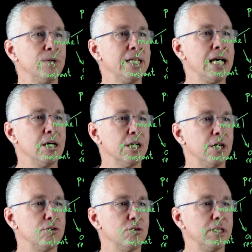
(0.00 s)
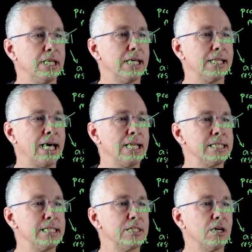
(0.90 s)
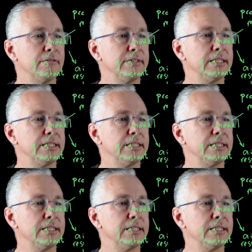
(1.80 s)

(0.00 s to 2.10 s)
if we now go to the analyses of